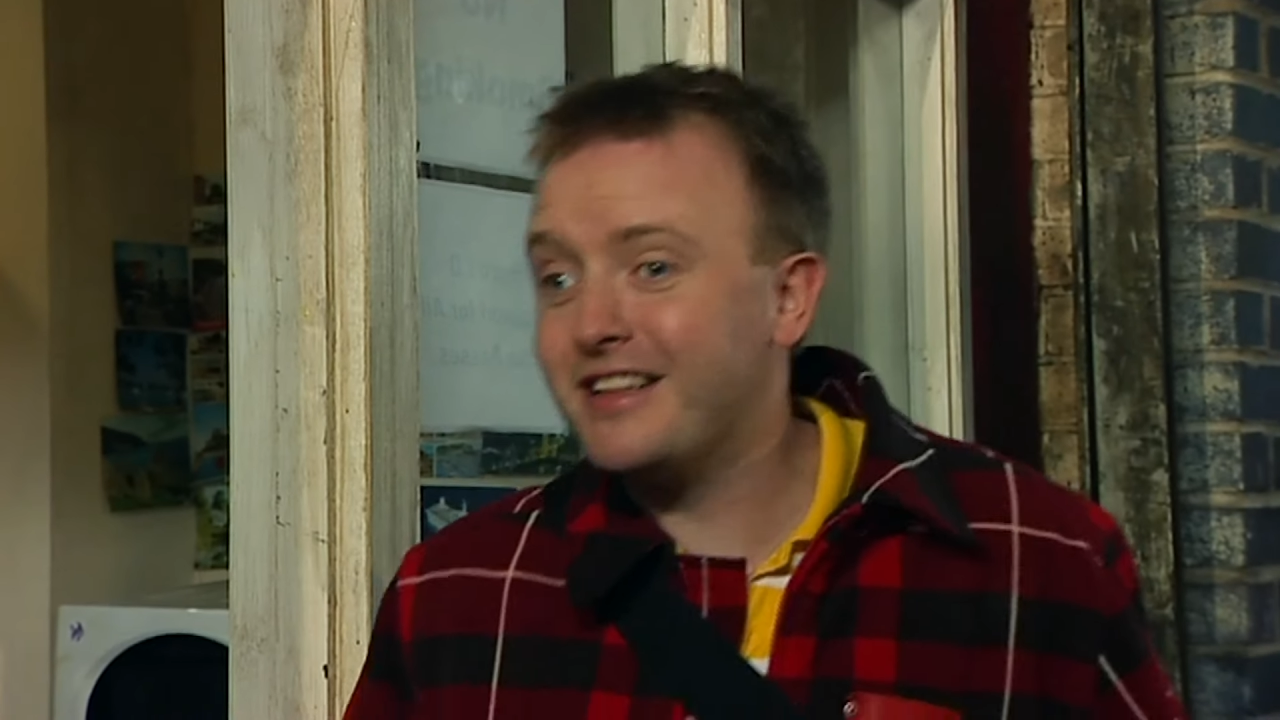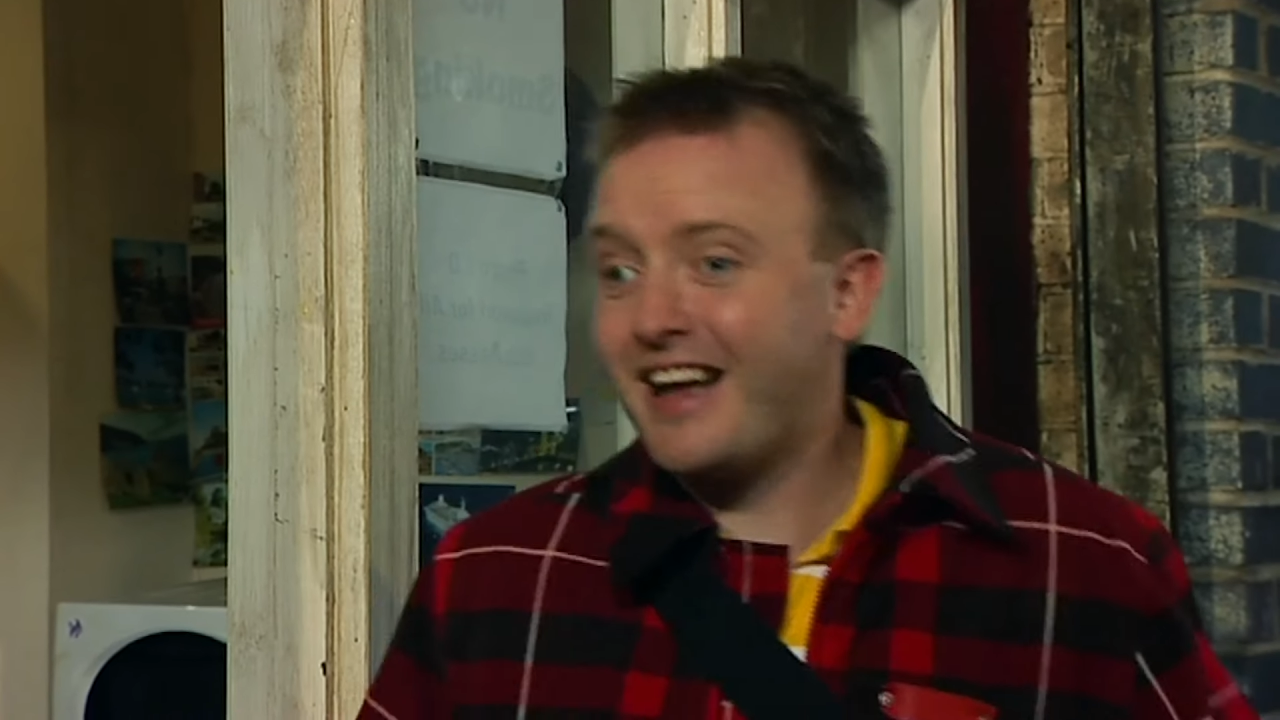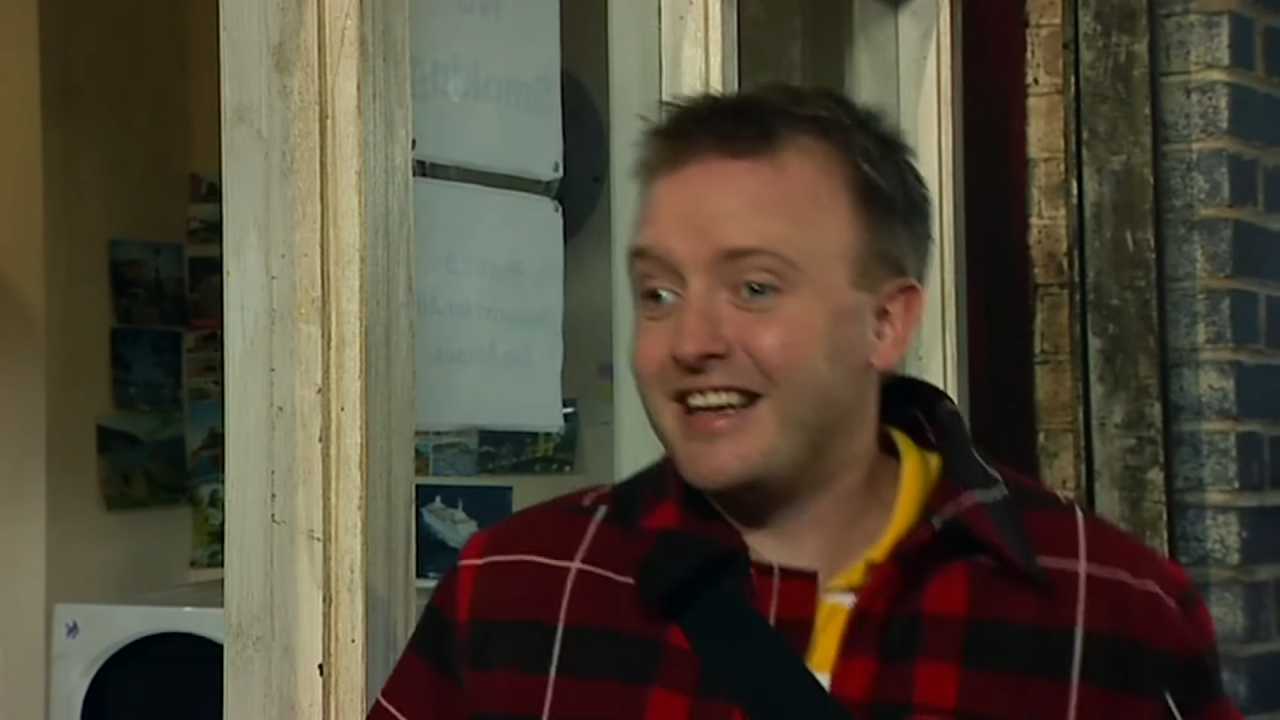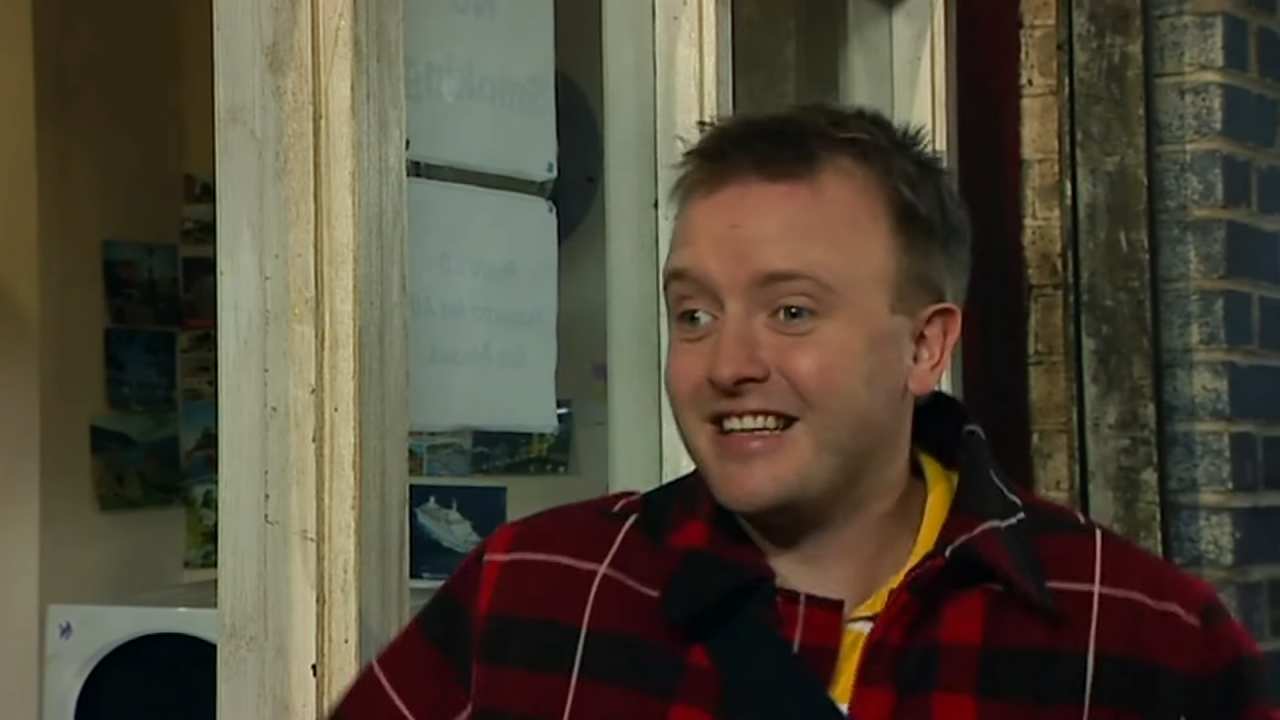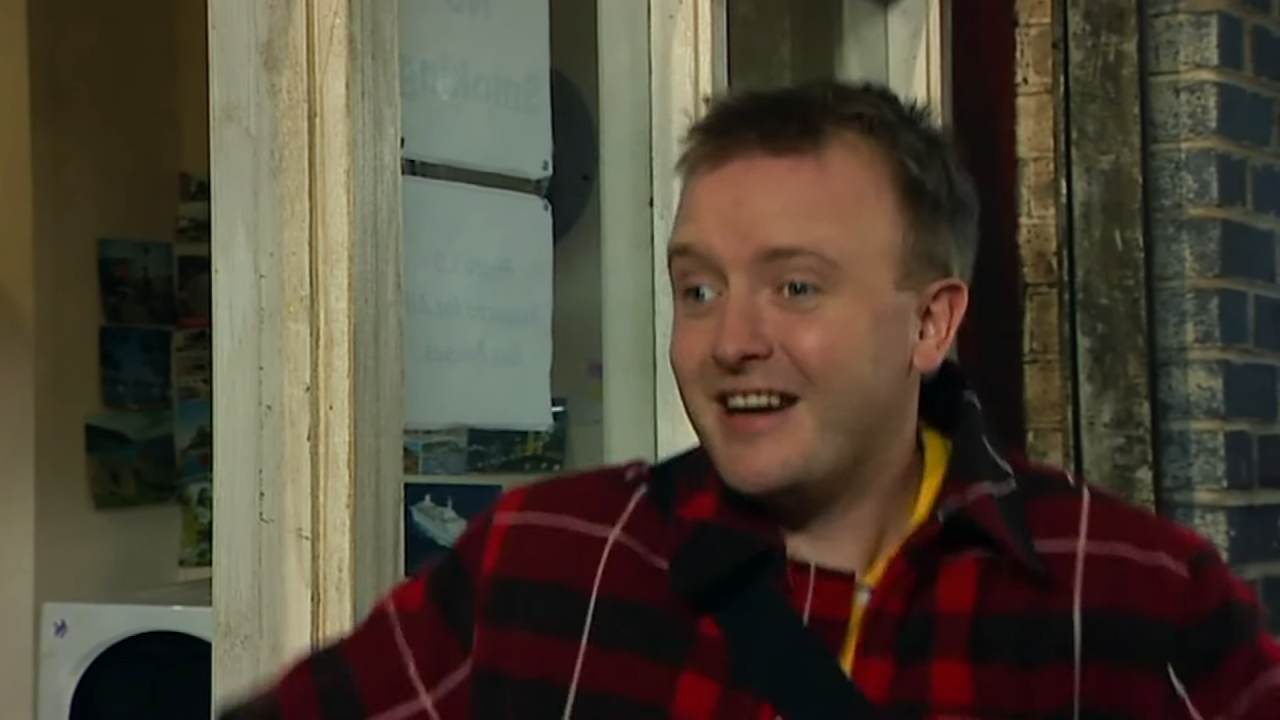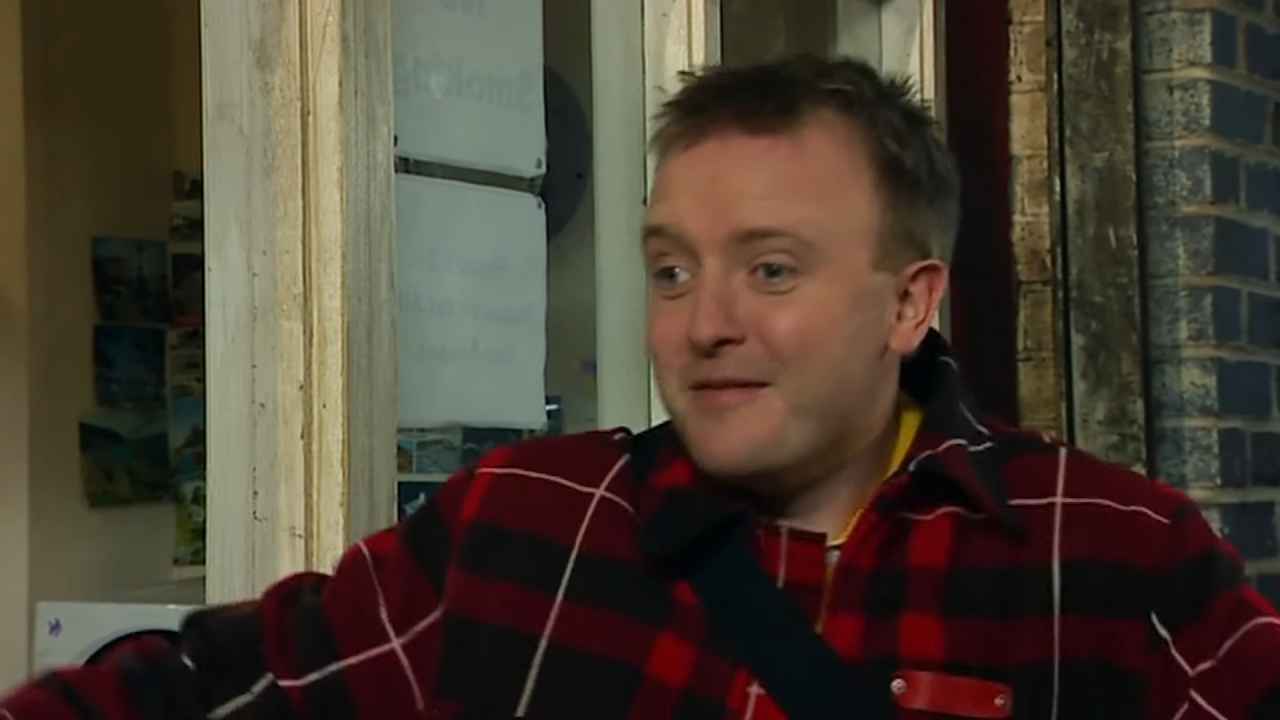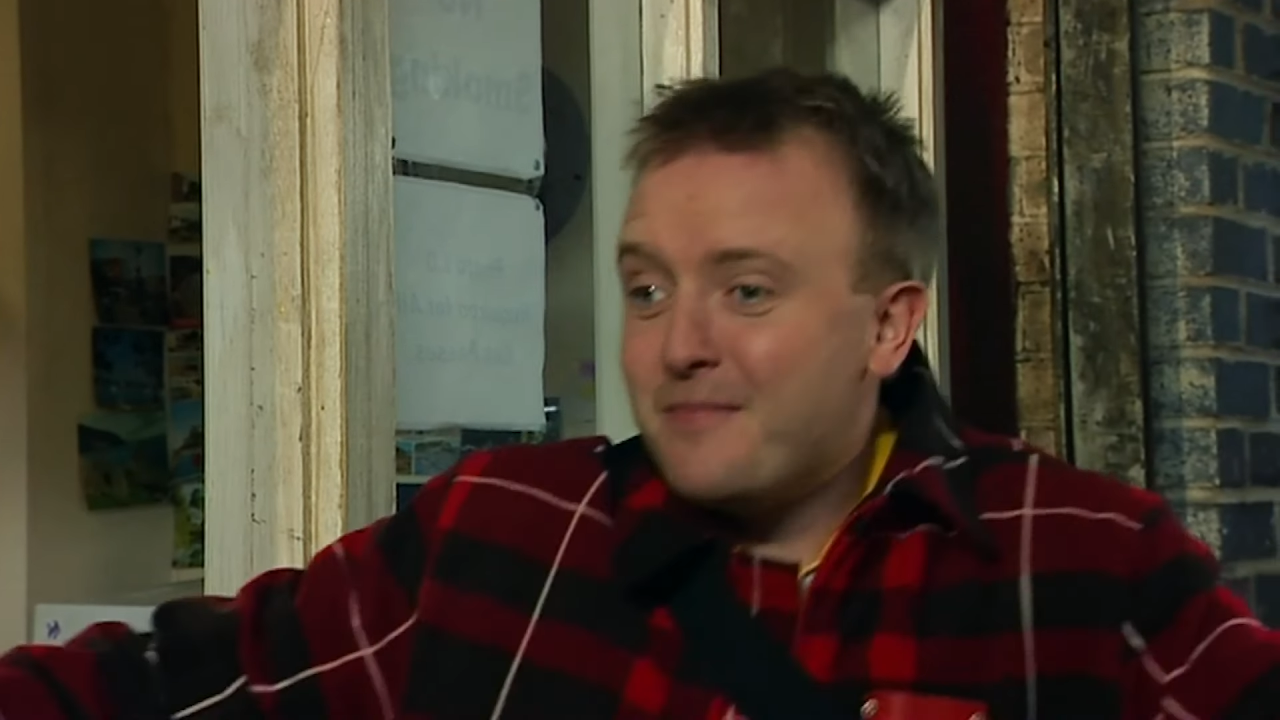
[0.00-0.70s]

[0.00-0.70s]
later.